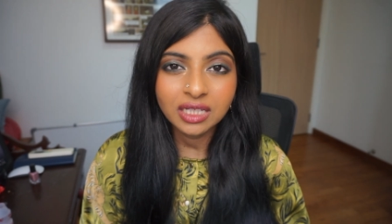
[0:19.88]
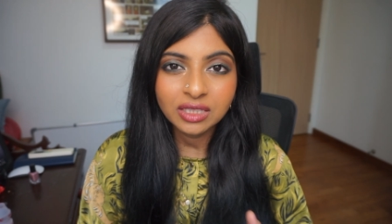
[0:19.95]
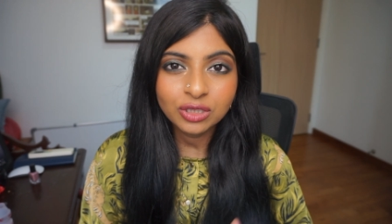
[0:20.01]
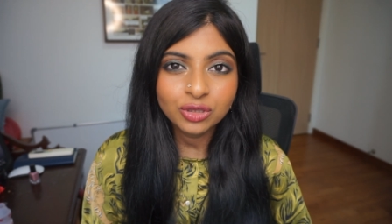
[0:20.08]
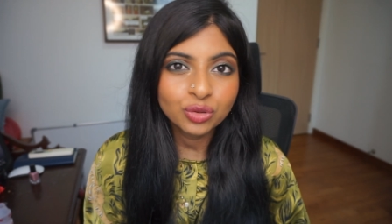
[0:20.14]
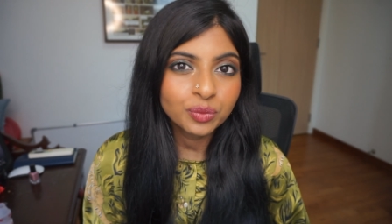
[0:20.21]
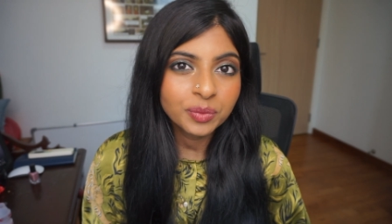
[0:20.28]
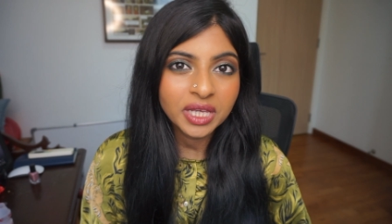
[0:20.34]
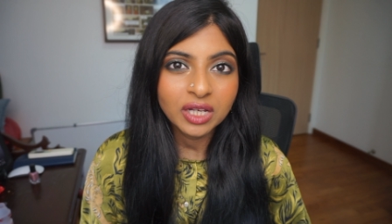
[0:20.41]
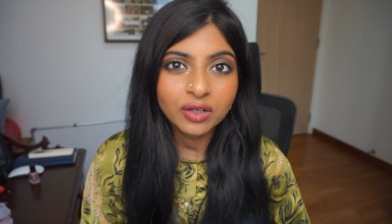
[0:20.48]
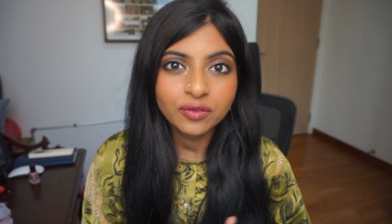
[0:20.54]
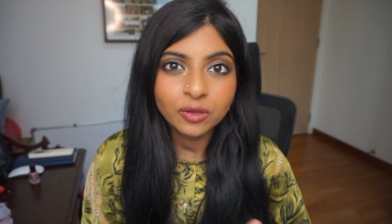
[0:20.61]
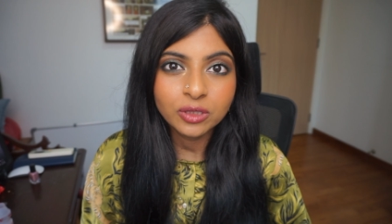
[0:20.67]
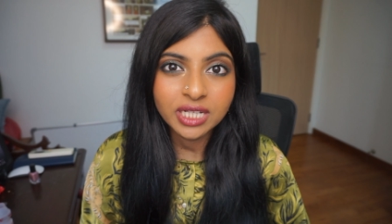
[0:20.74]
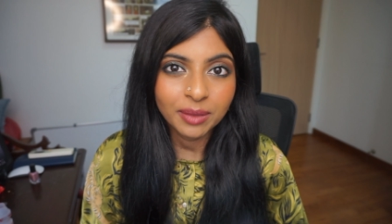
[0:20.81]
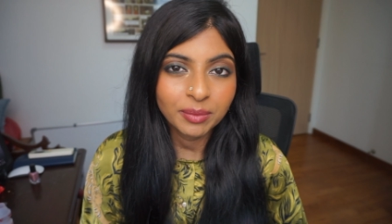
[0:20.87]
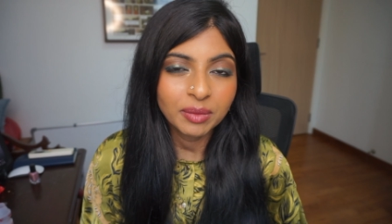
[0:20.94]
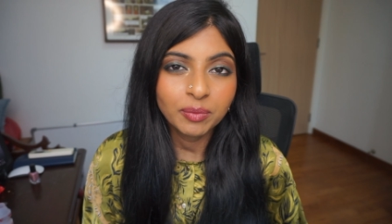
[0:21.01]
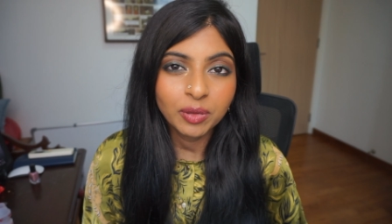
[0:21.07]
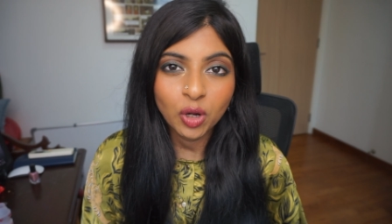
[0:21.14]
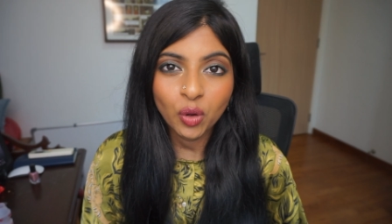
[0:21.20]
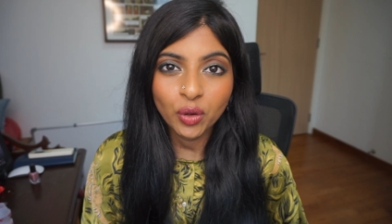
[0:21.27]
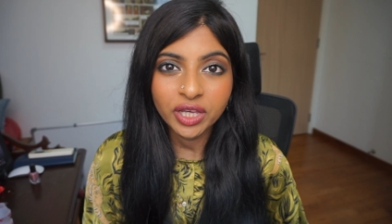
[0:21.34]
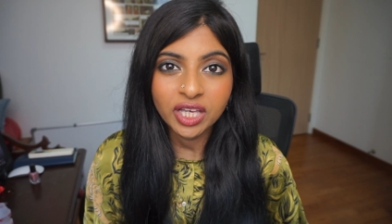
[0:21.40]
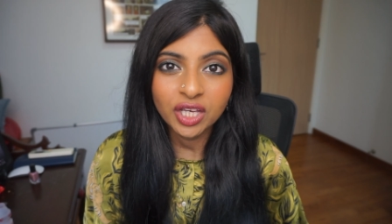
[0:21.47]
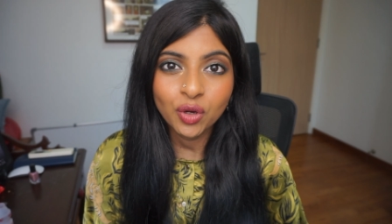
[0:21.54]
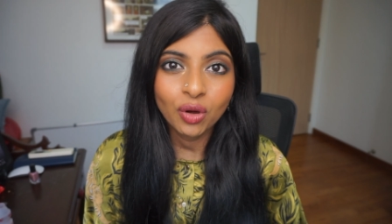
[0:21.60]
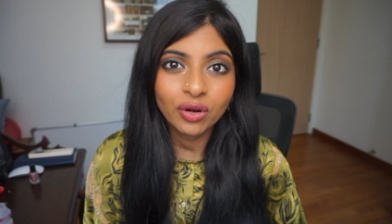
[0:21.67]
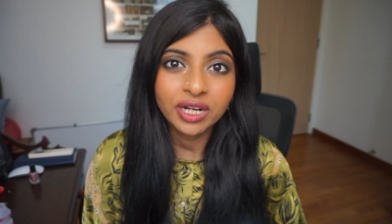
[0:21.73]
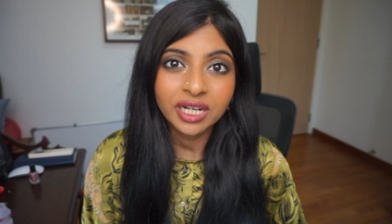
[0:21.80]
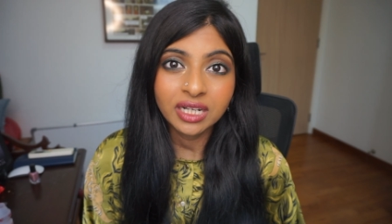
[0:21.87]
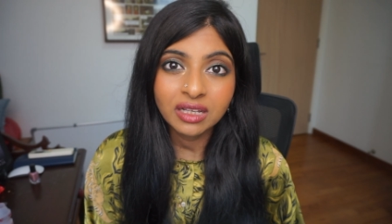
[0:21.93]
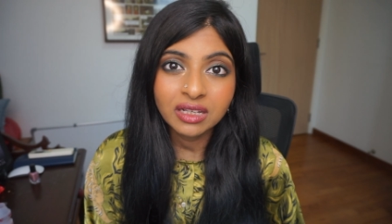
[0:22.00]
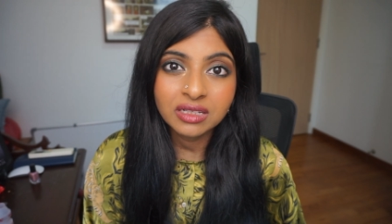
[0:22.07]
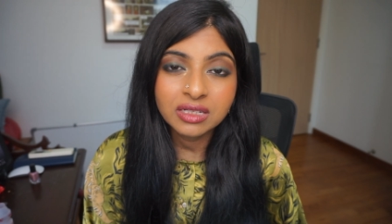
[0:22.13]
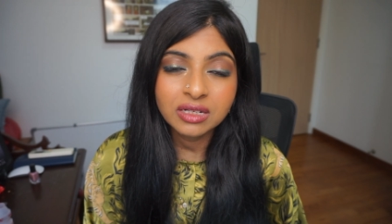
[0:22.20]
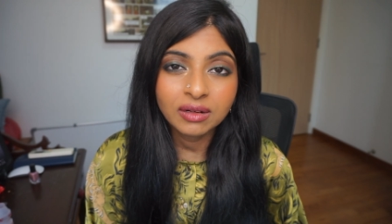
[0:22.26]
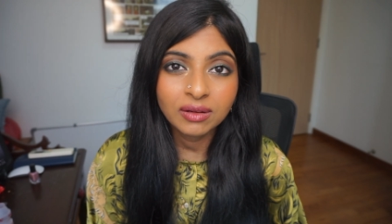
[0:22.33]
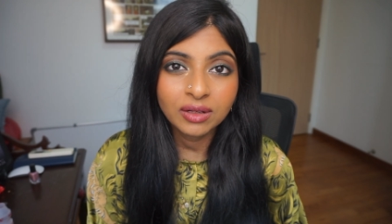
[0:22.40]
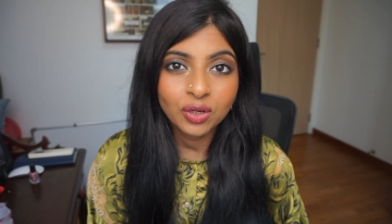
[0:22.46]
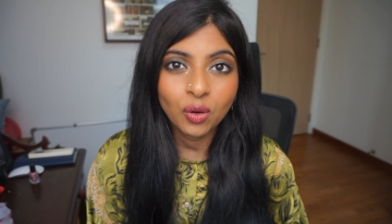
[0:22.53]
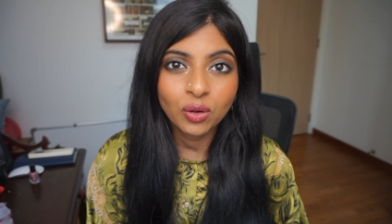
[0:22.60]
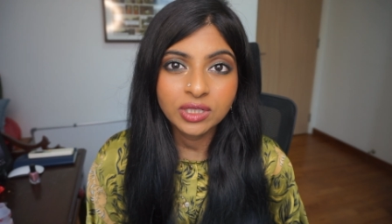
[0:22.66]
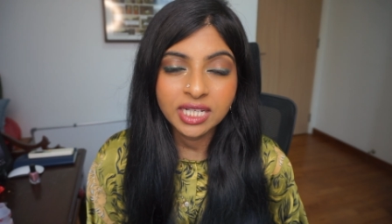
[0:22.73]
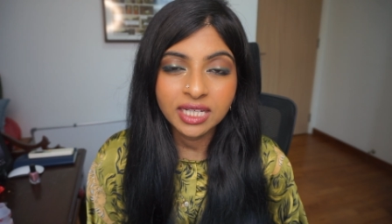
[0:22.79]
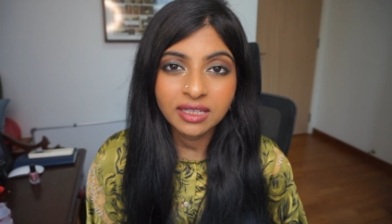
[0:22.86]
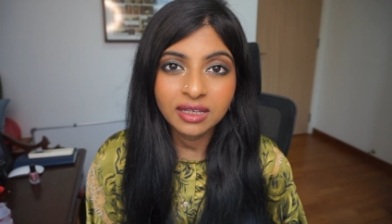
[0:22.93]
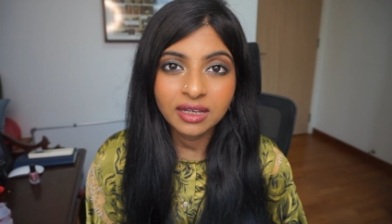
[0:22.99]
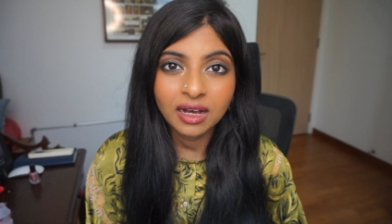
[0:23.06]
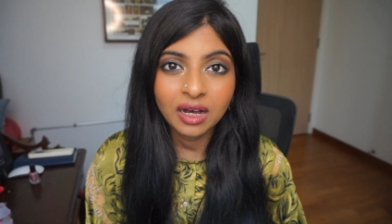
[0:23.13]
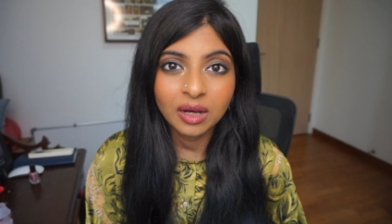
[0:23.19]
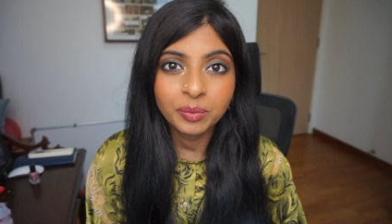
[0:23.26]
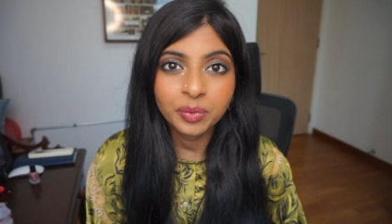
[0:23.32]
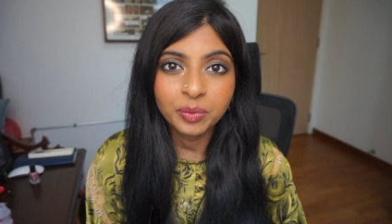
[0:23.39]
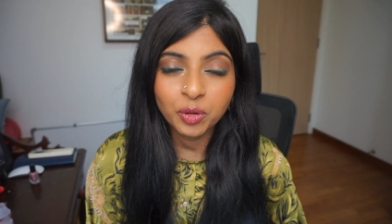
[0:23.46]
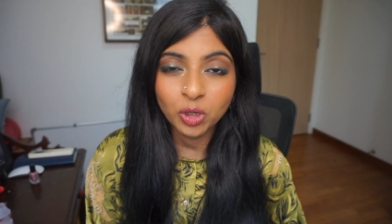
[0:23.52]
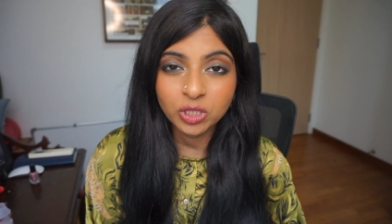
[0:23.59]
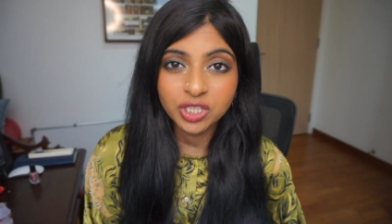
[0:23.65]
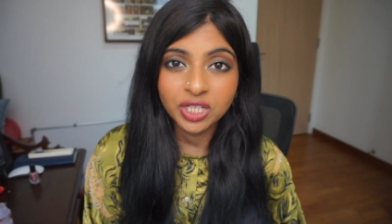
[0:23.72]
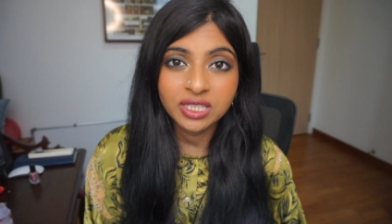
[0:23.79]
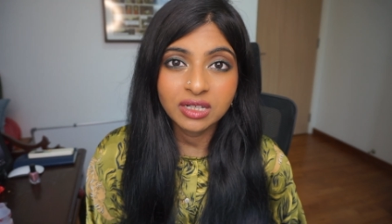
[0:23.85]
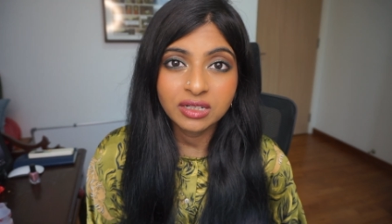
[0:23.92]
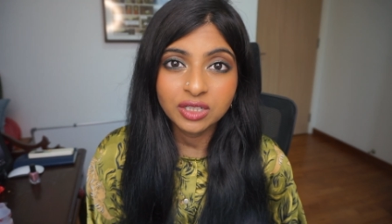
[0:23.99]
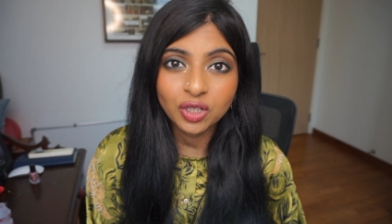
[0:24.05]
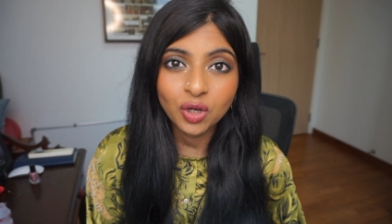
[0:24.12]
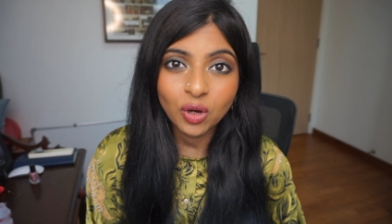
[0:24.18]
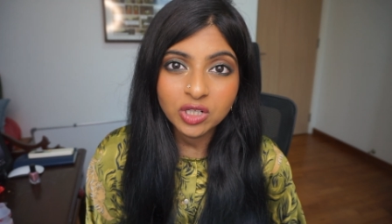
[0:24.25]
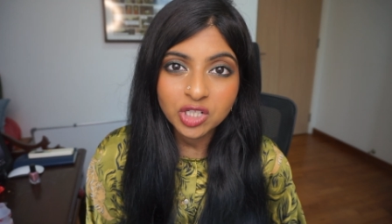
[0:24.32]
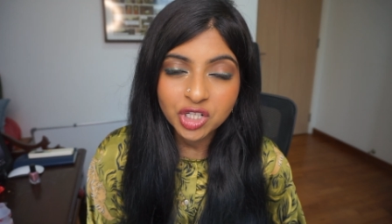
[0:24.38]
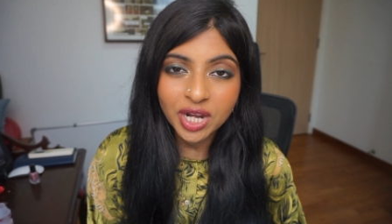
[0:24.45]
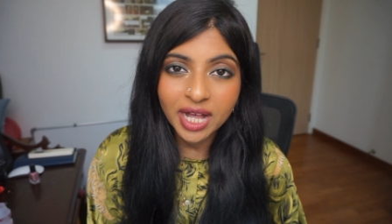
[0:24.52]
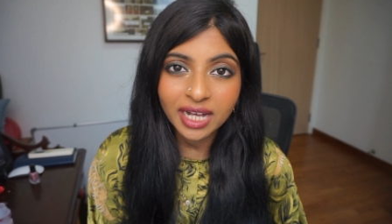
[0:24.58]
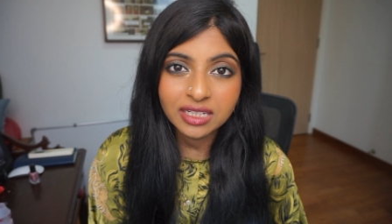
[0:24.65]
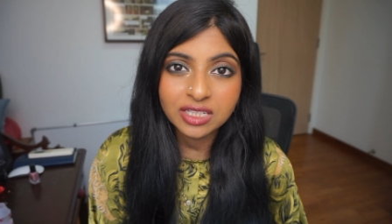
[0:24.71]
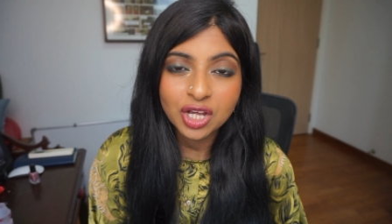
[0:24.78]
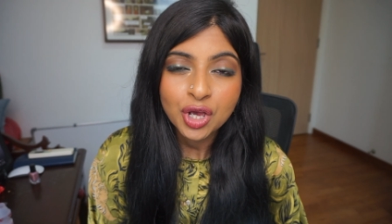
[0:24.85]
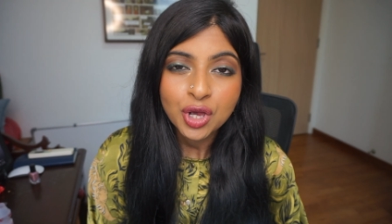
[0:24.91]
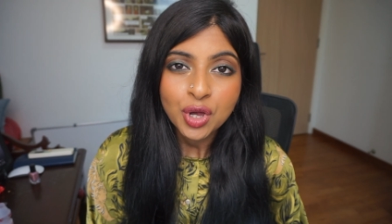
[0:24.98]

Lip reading: either through being a full-time employee or an intern or taking up projects under contract